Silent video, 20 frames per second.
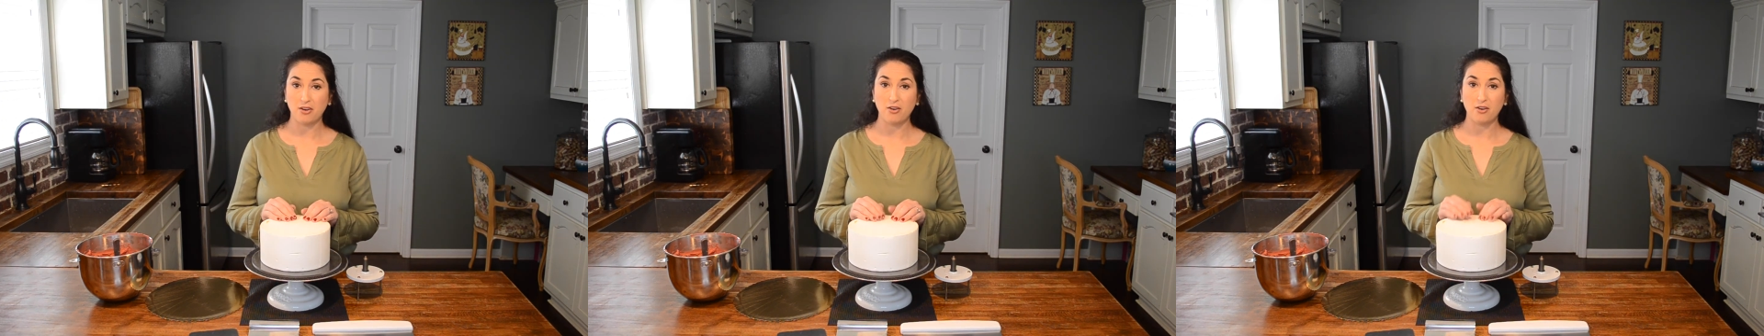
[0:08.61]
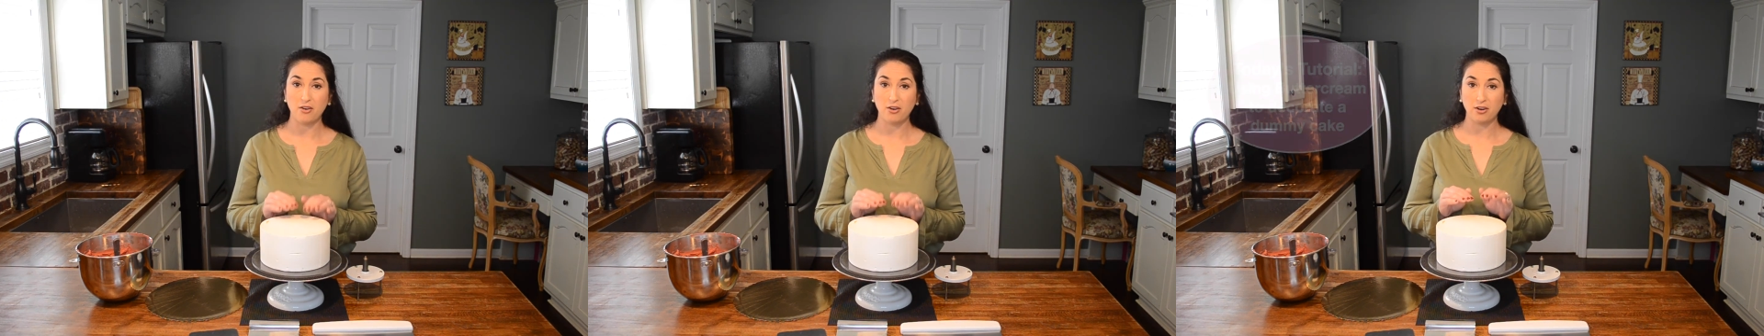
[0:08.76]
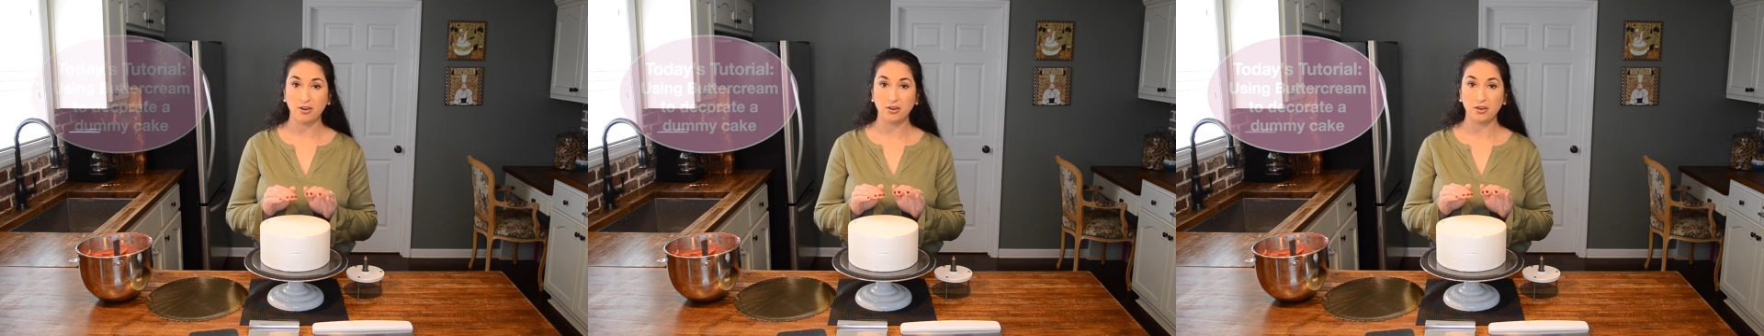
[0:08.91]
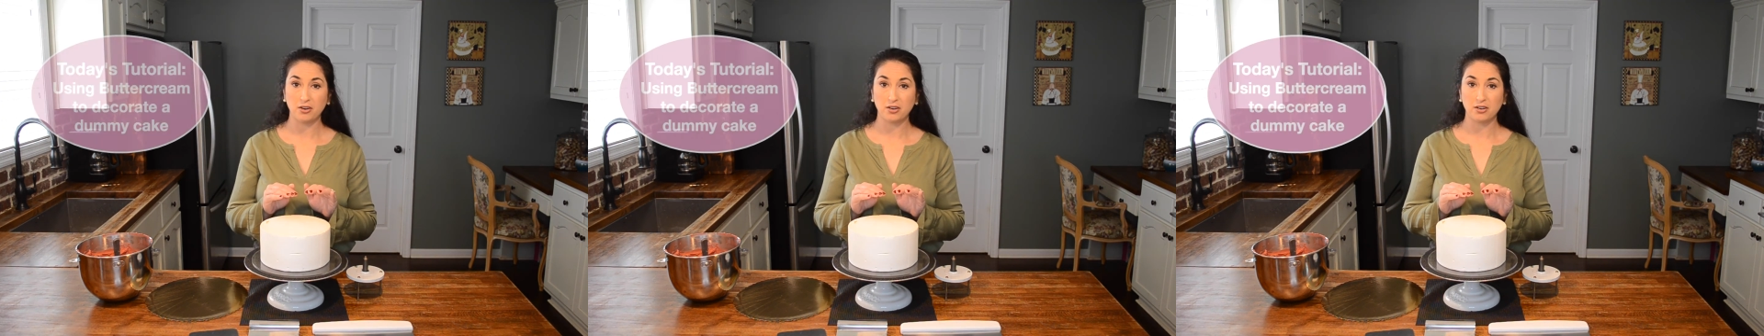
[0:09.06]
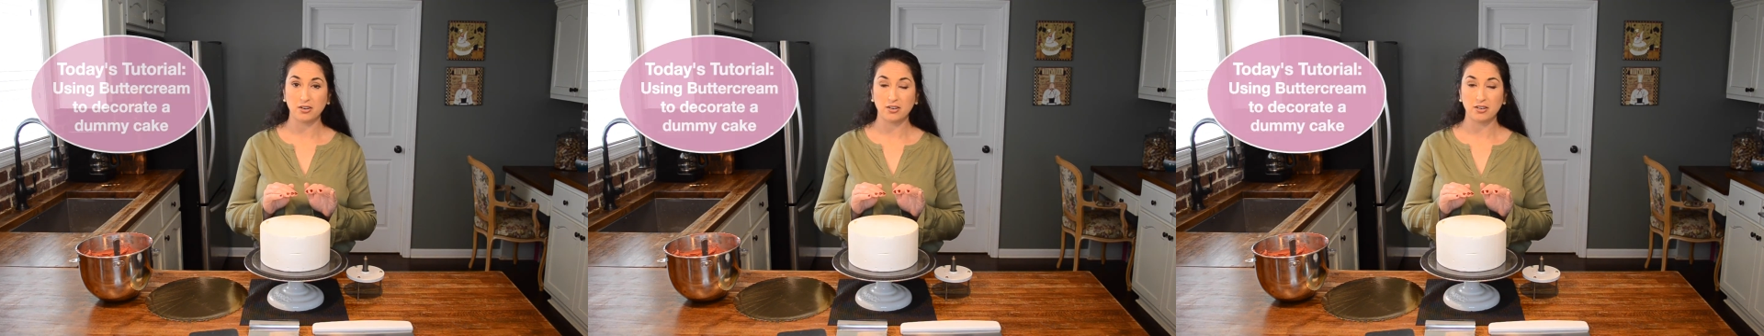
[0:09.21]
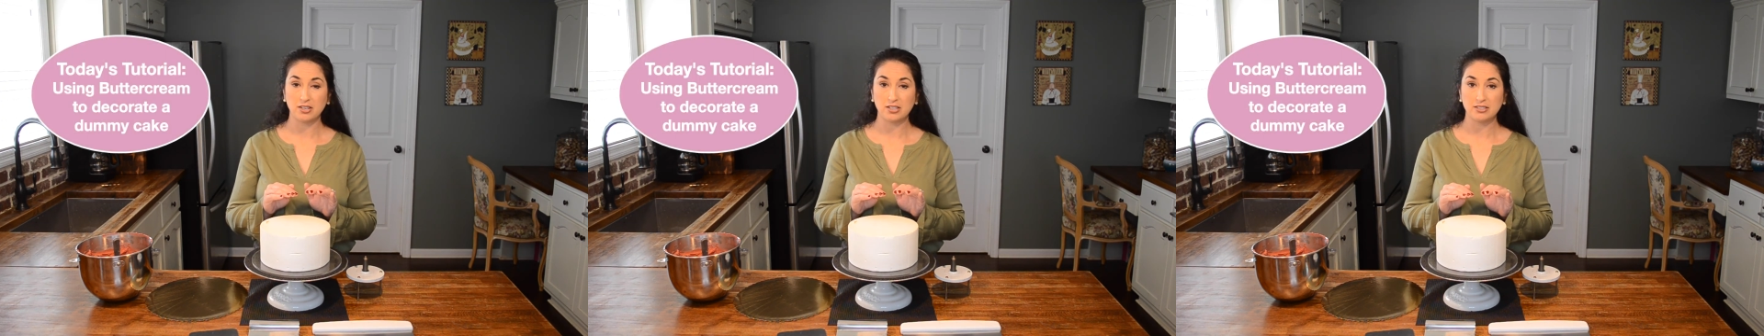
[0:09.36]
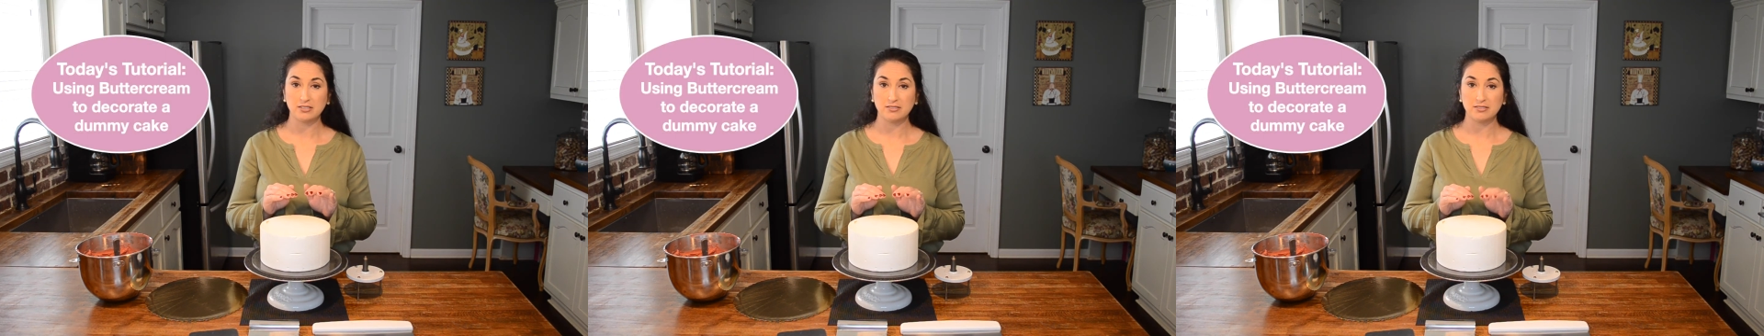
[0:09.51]
our
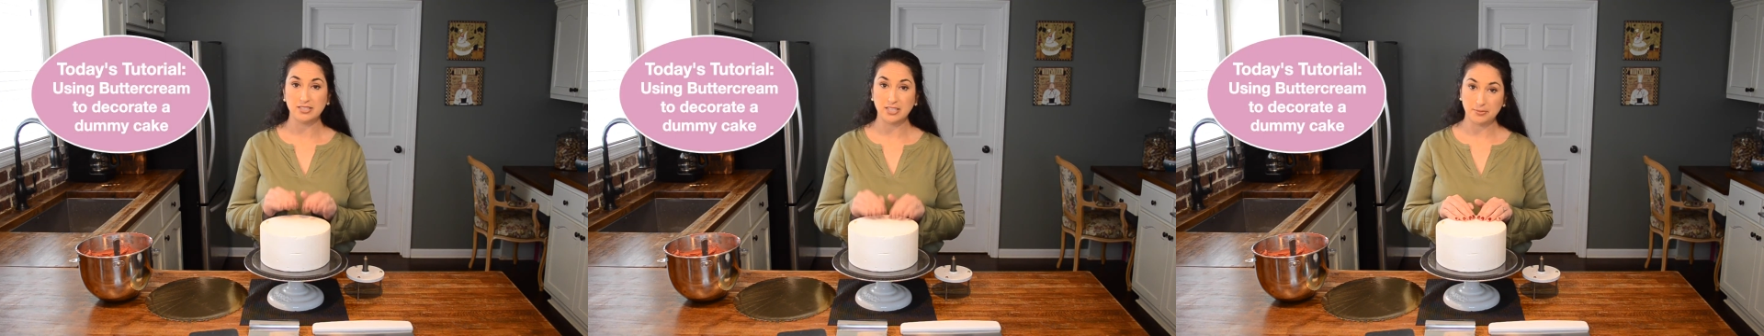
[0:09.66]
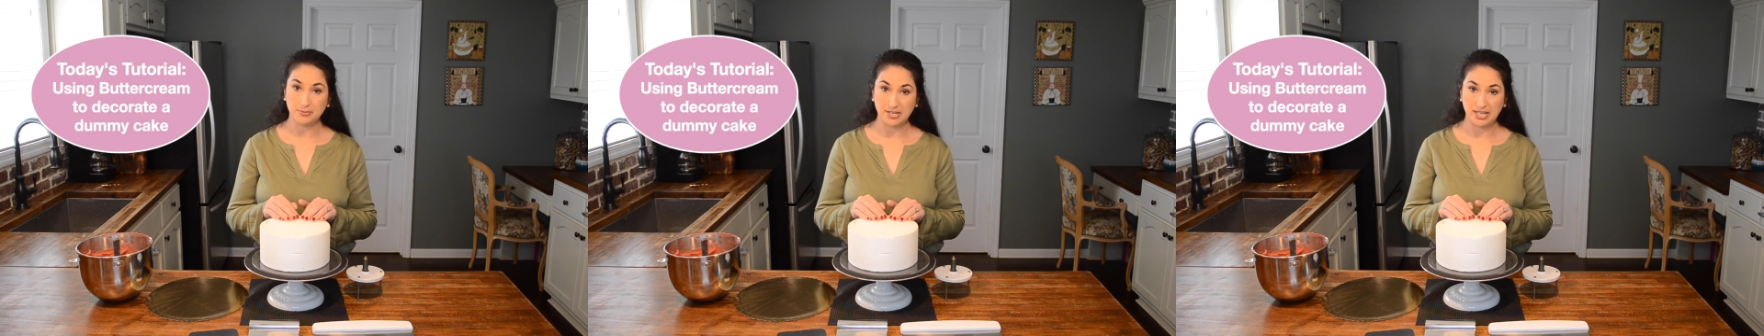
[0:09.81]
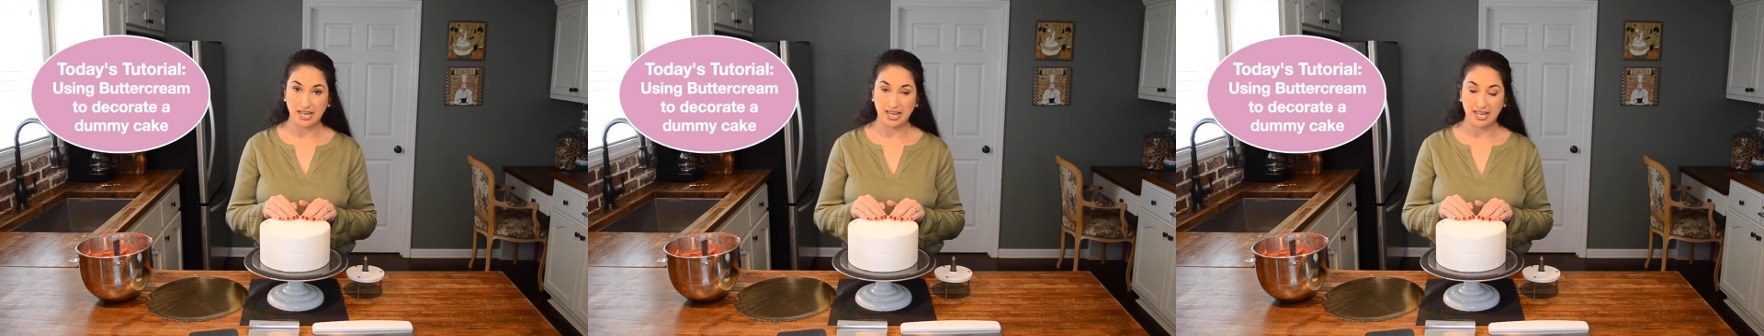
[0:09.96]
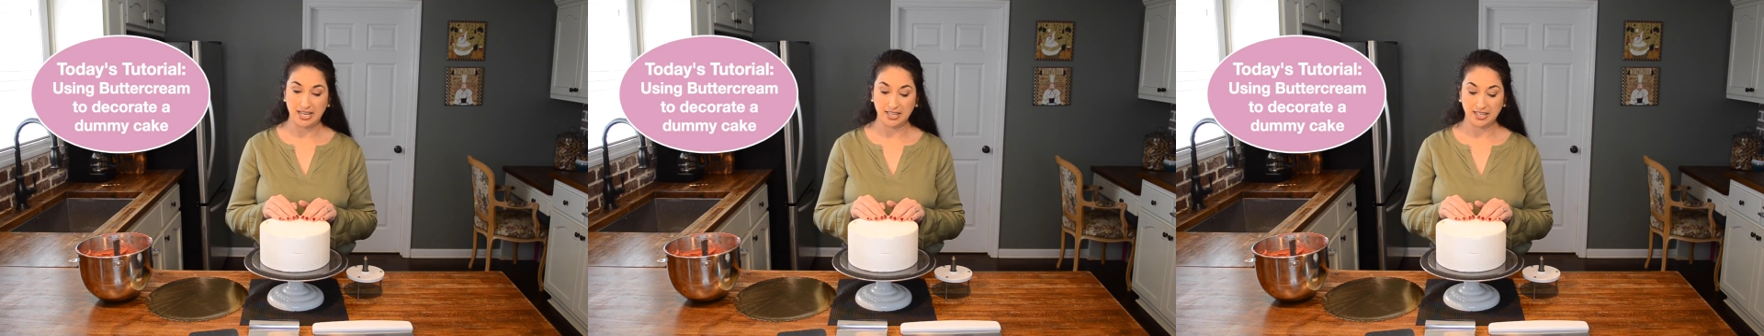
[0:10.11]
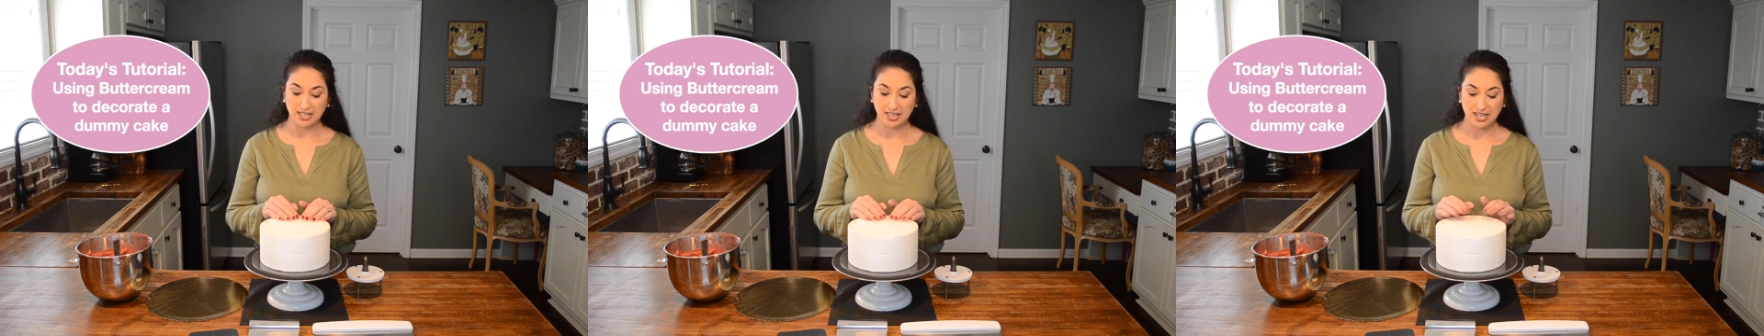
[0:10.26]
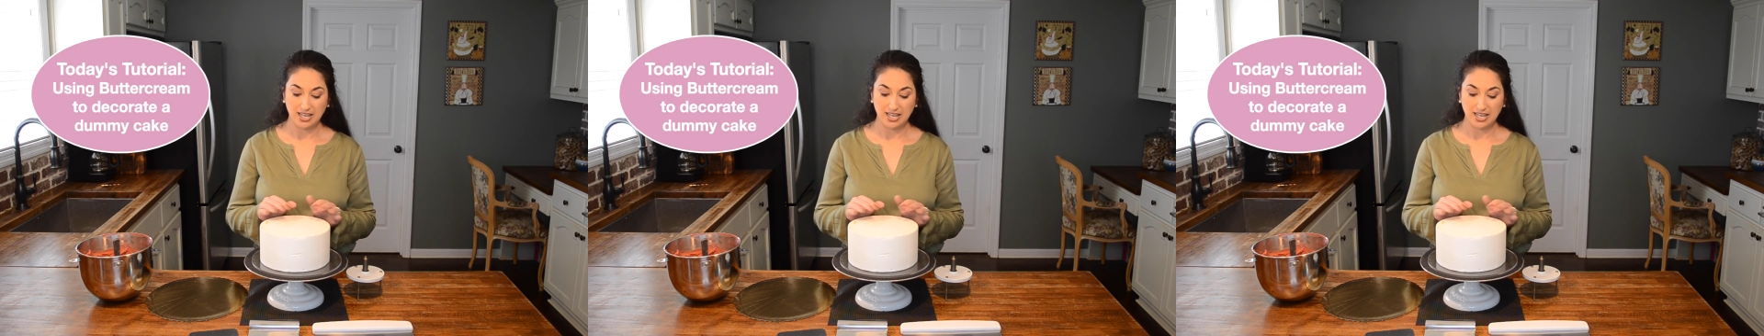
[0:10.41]
dummy cake.